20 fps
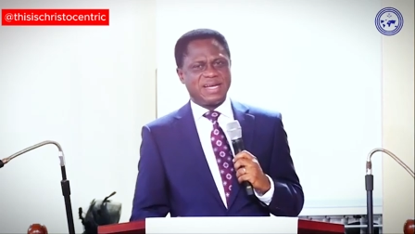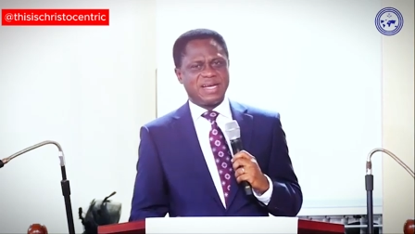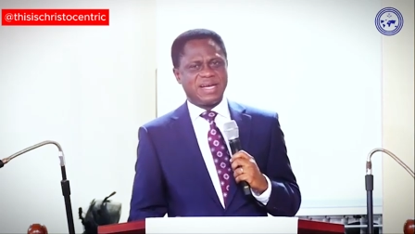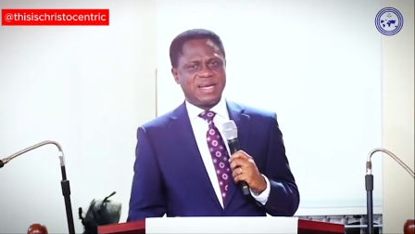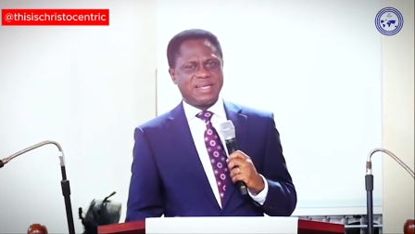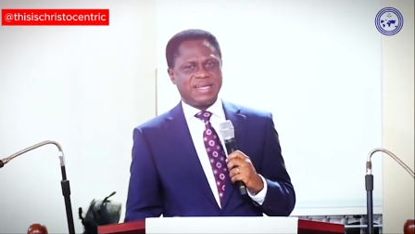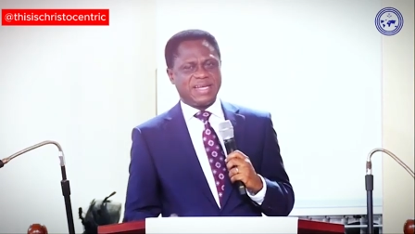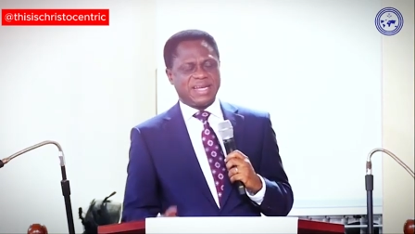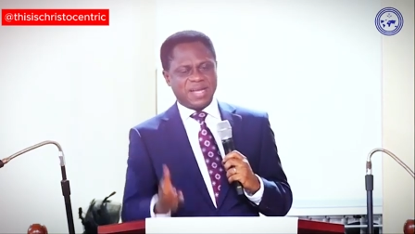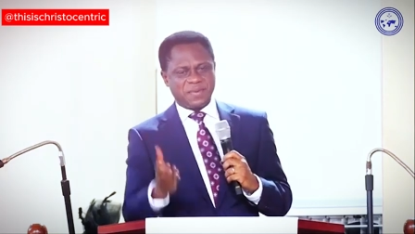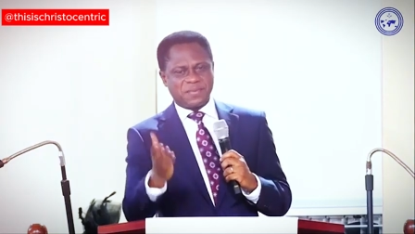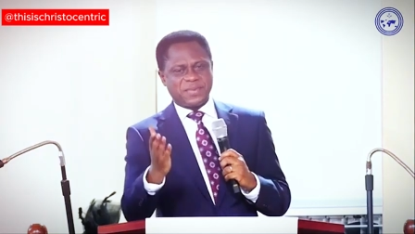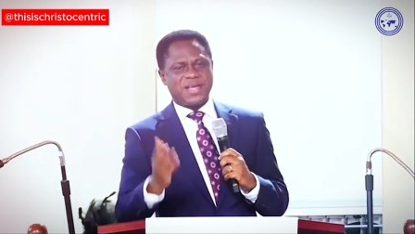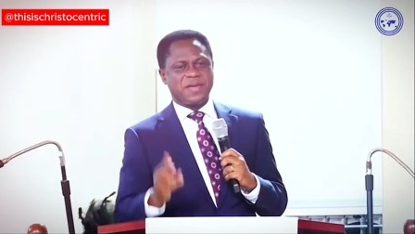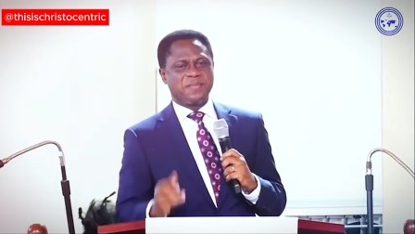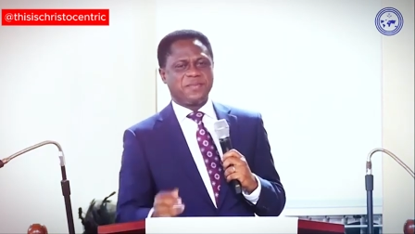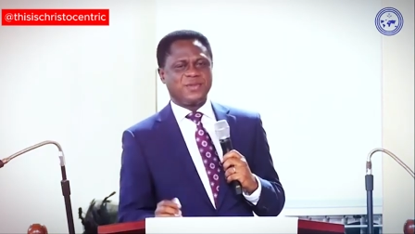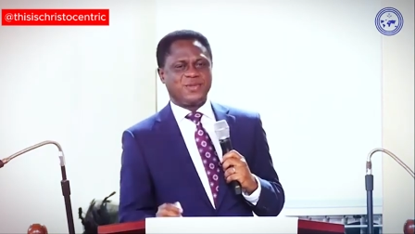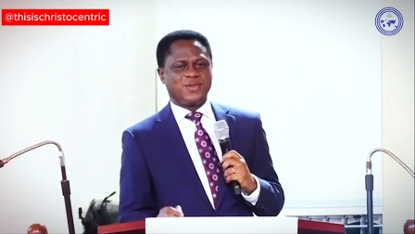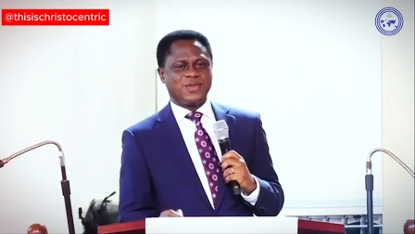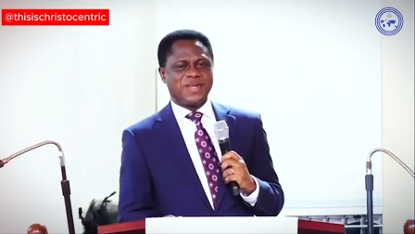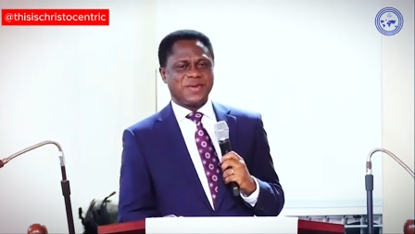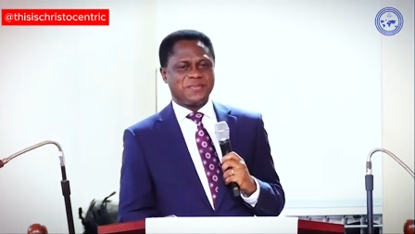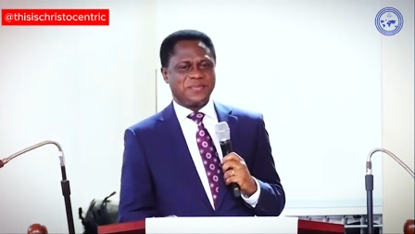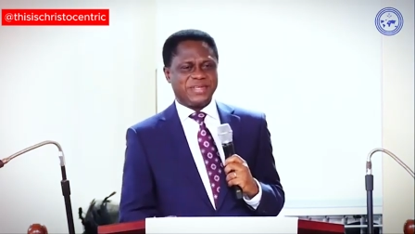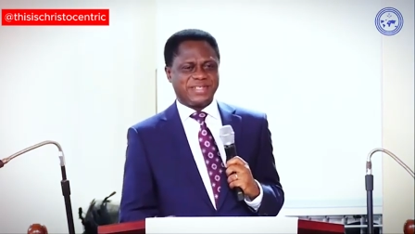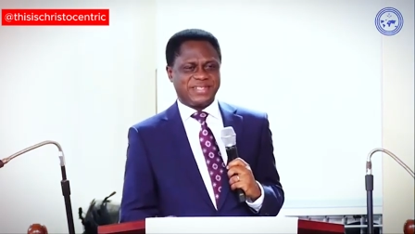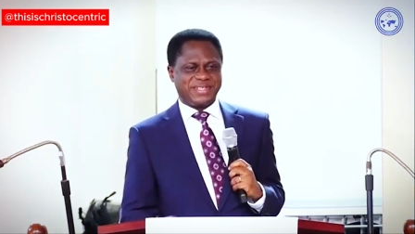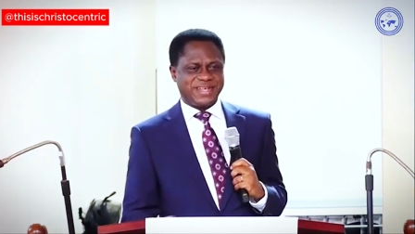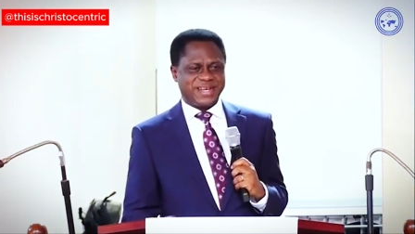uh, then I'm coming to the
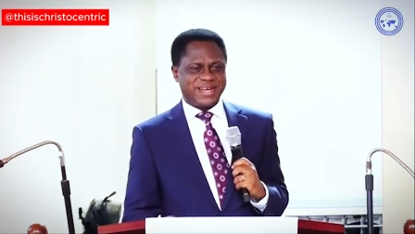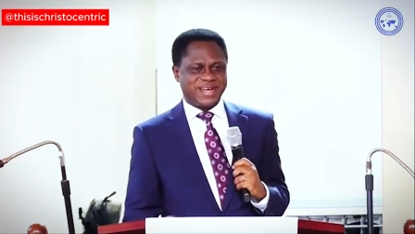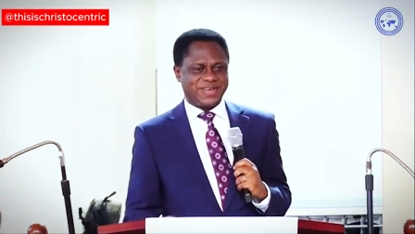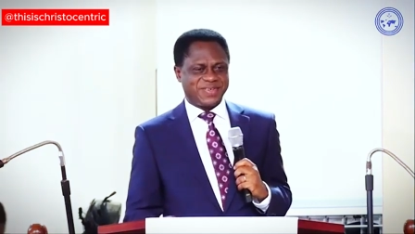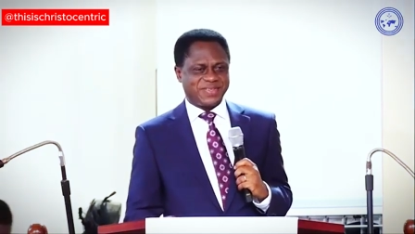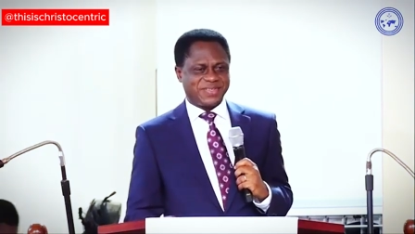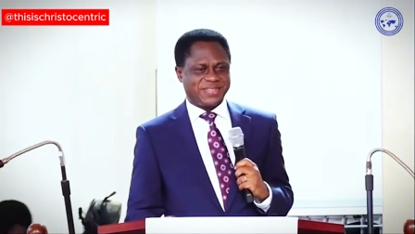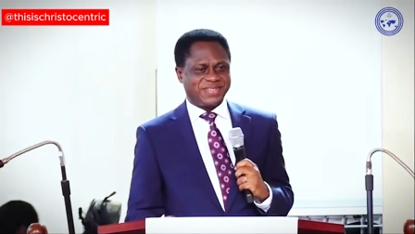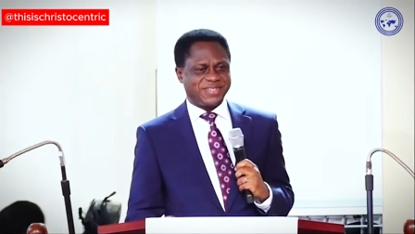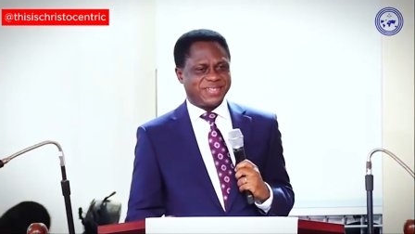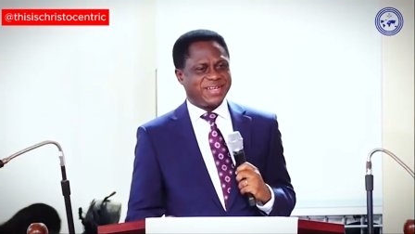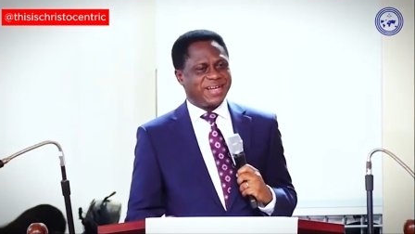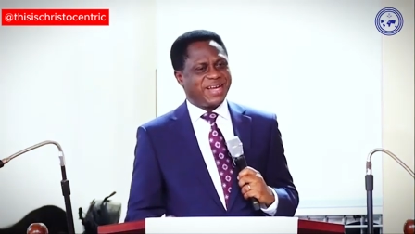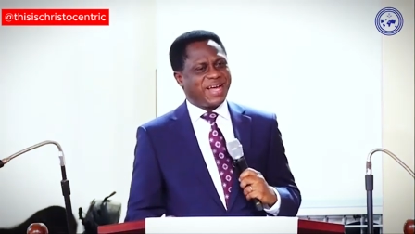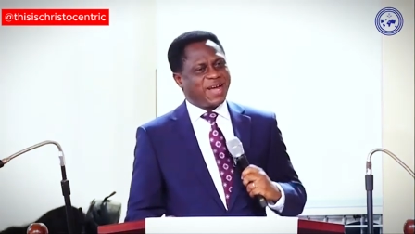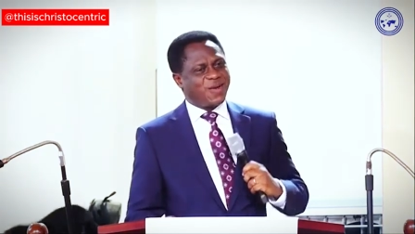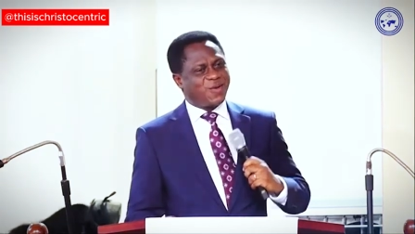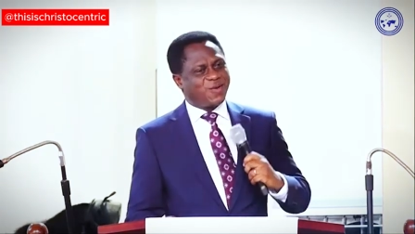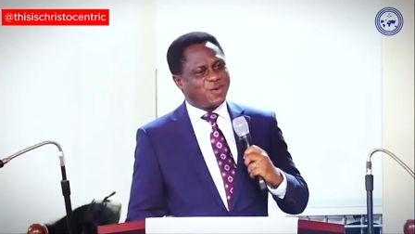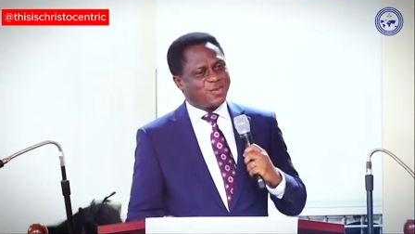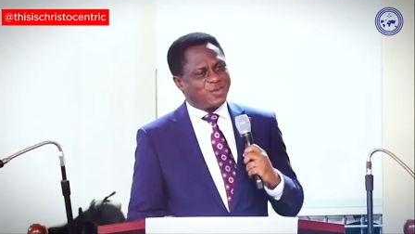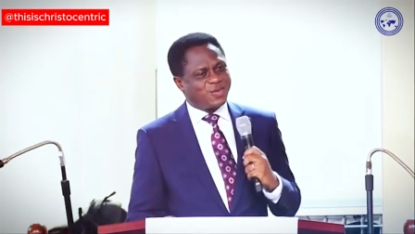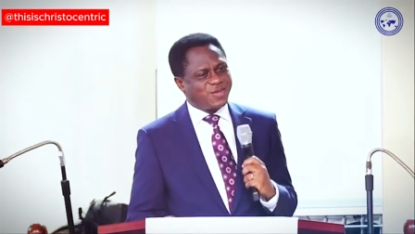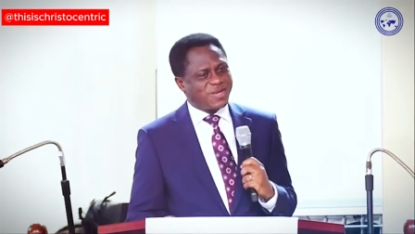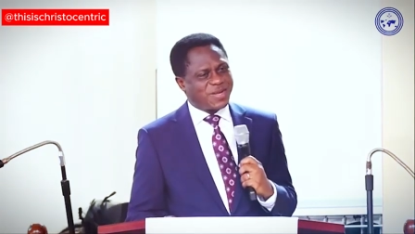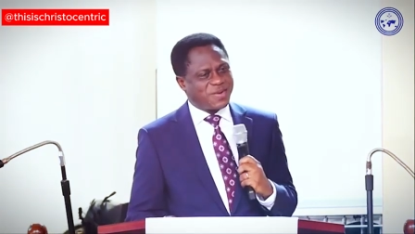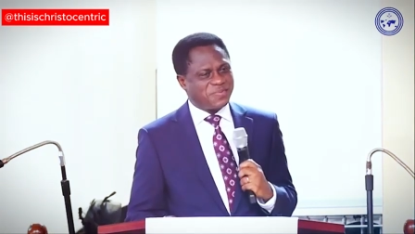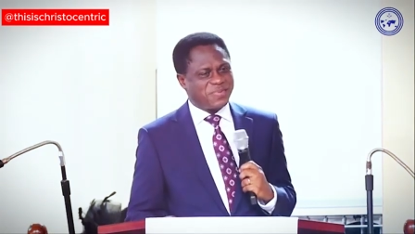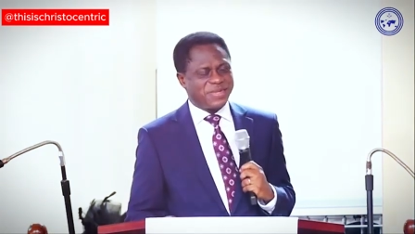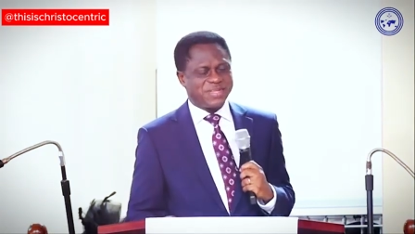mission house. I got to
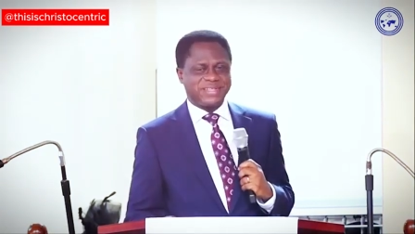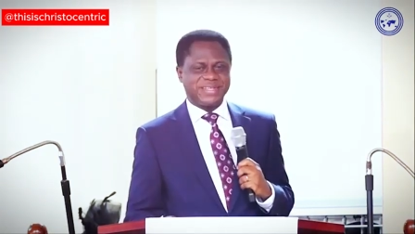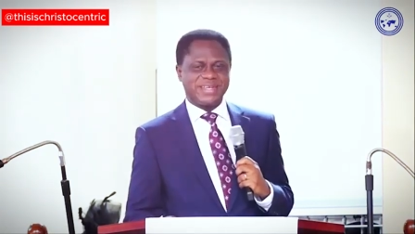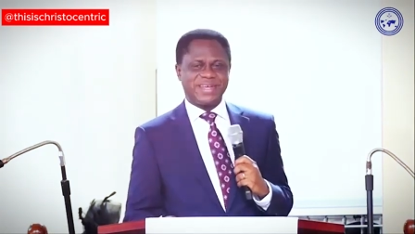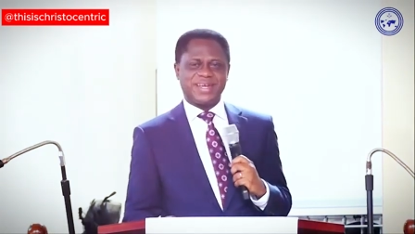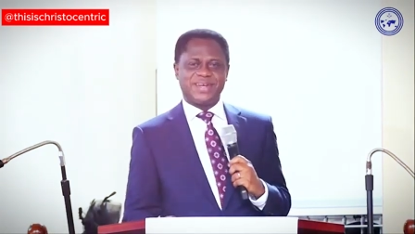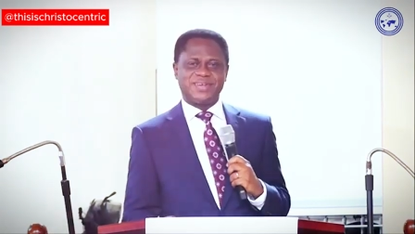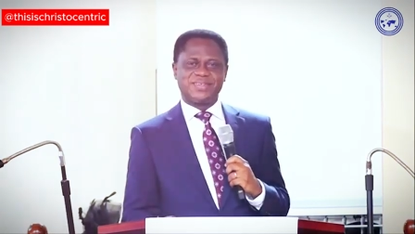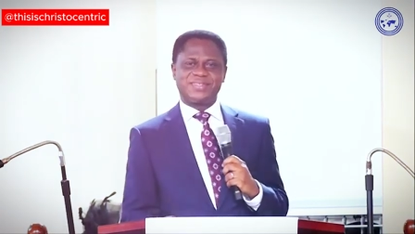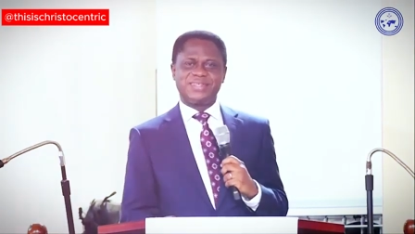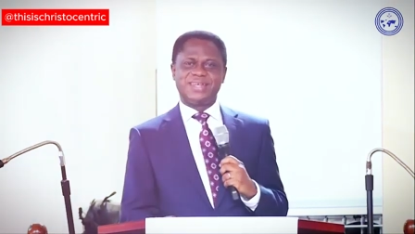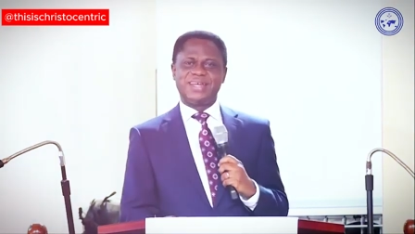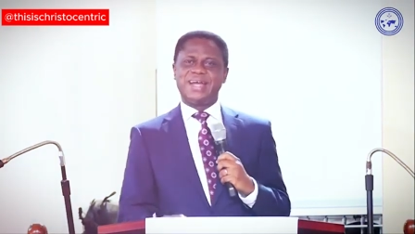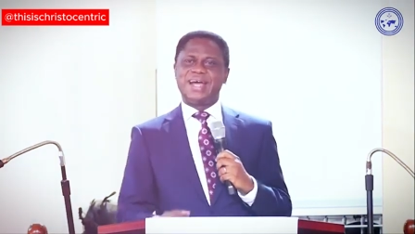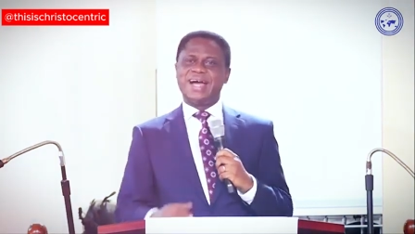the mission house.